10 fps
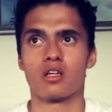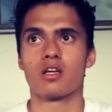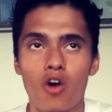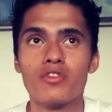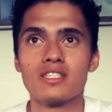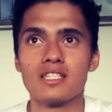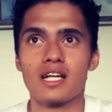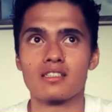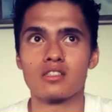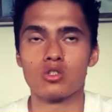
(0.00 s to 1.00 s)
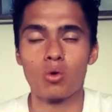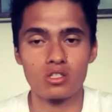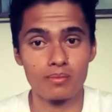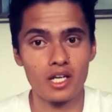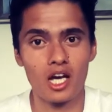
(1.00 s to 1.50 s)
Obviously, I still want
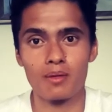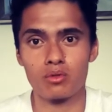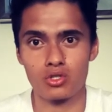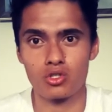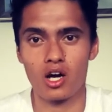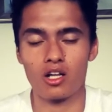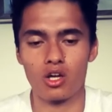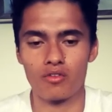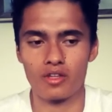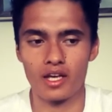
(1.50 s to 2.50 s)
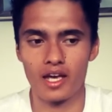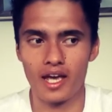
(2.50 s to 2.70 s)
to be able to trial over there,